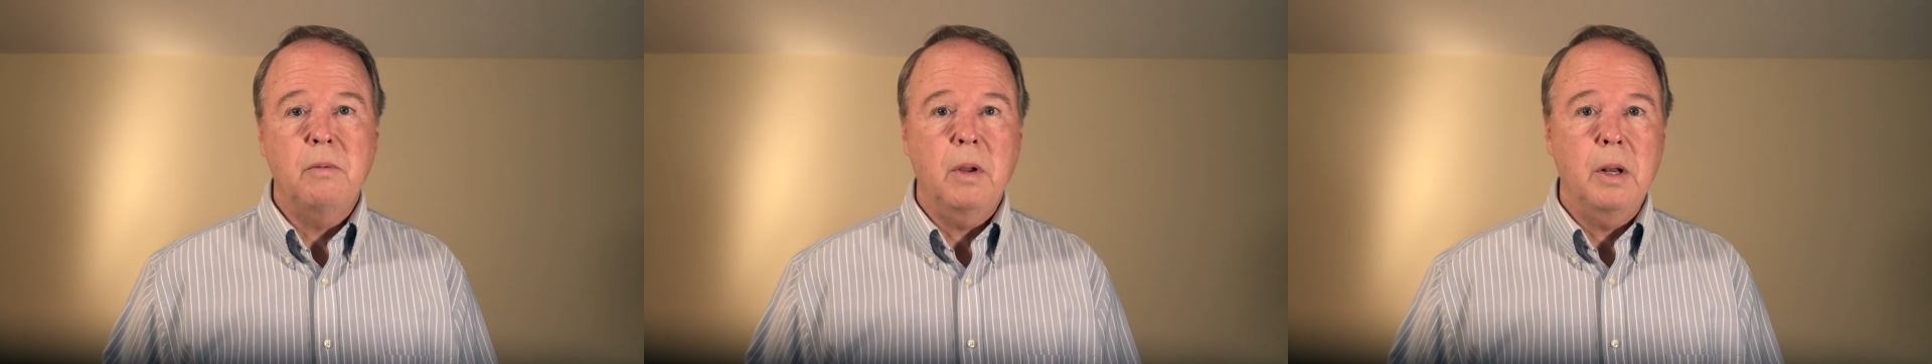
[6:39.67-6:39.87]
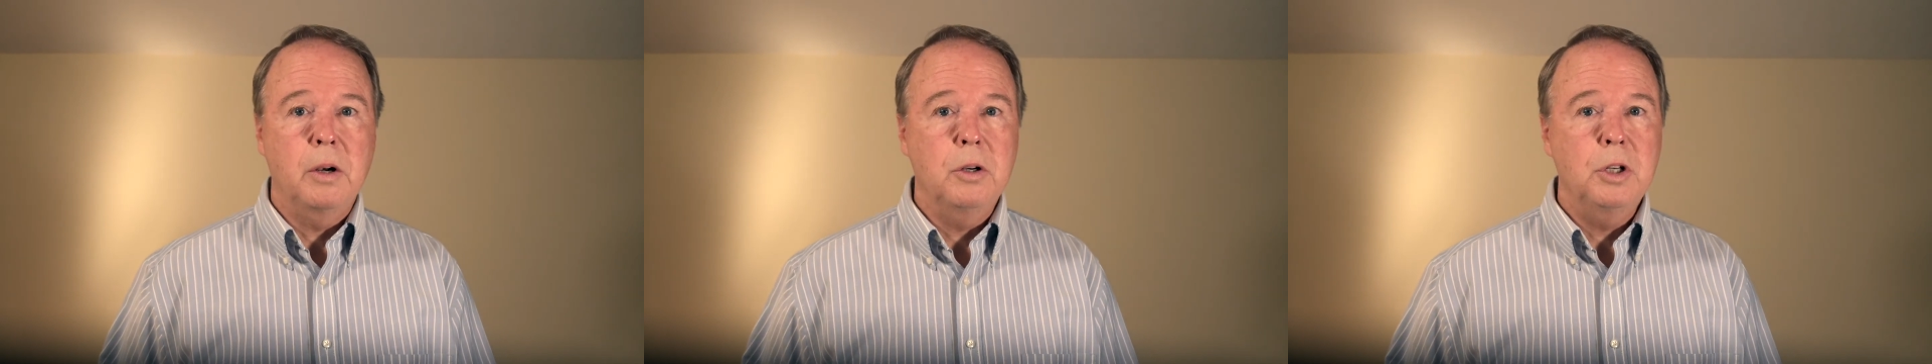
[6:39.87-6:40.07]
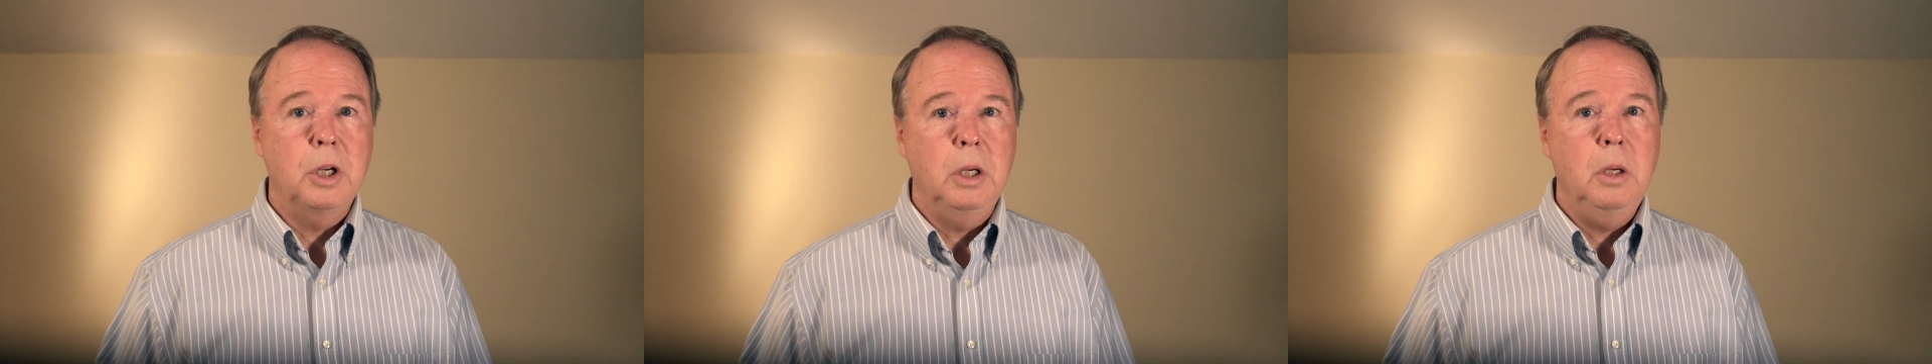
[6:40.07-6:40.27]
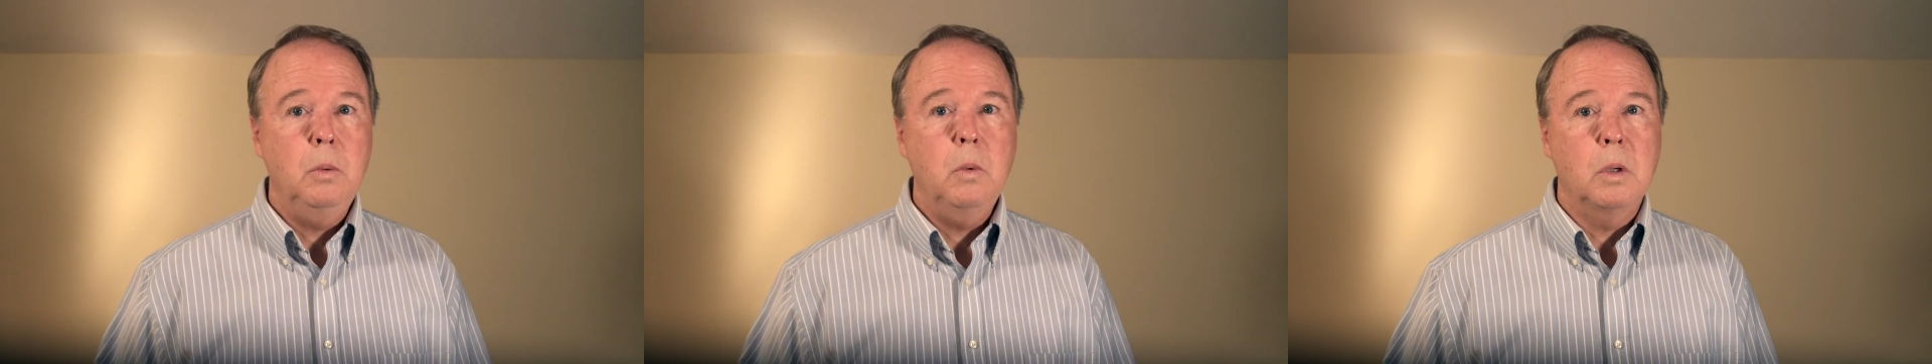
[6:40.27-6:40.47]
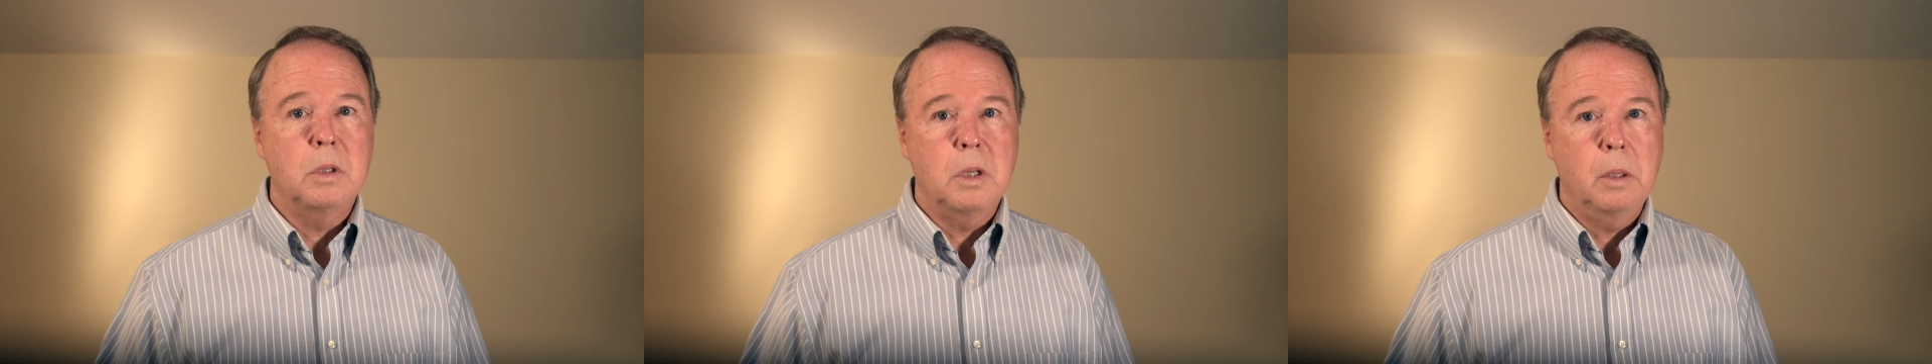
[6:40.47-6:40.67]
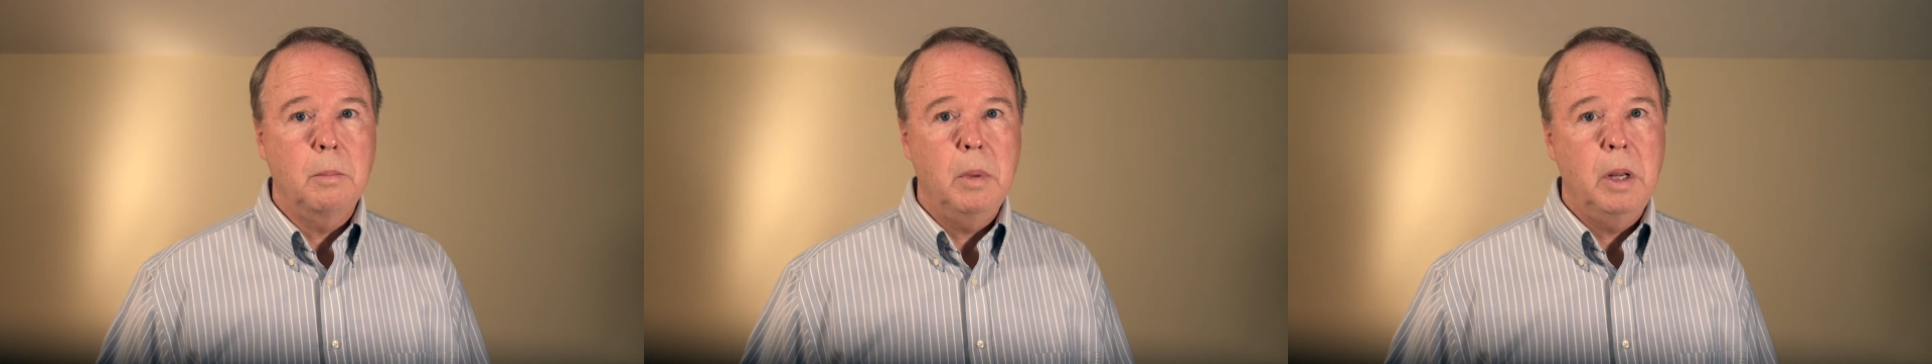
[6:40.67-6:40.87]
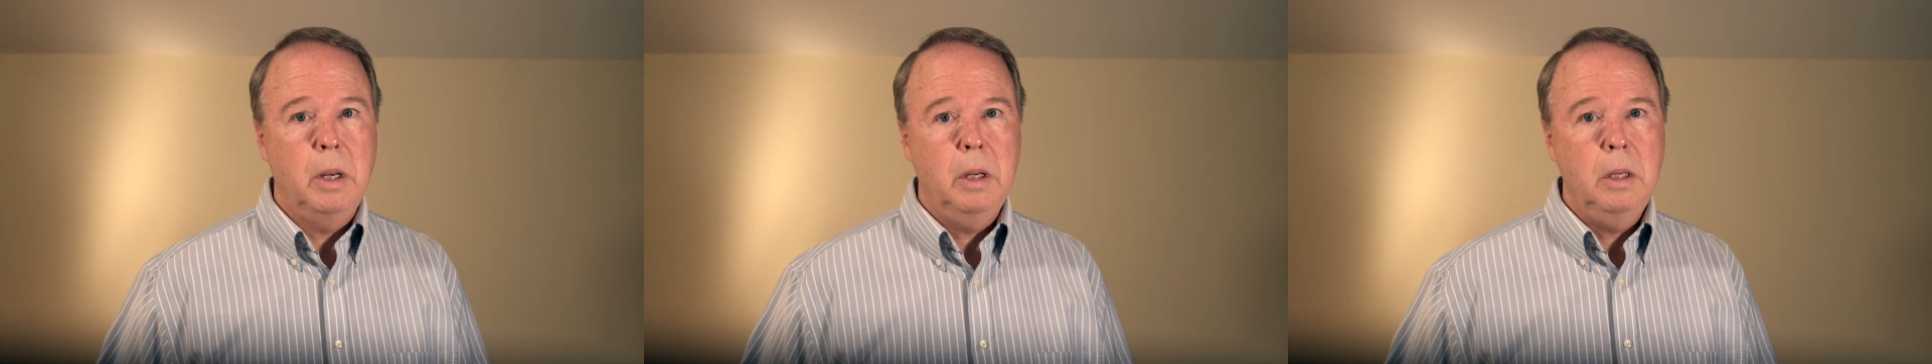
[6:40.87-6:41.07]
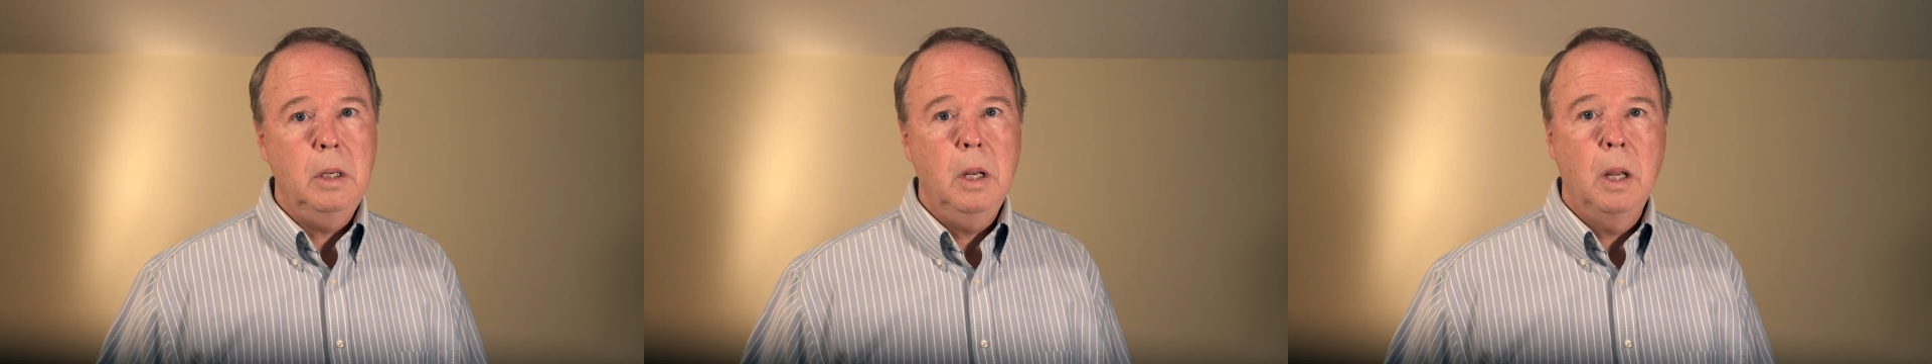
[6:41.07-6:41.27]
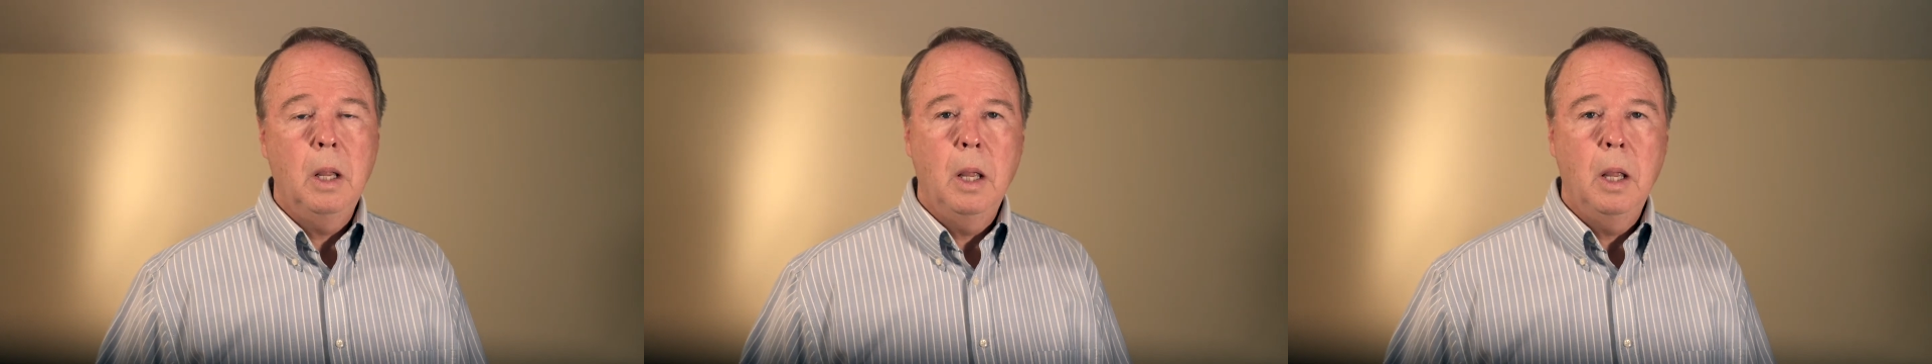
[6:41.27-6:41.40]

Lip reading: energy was emitted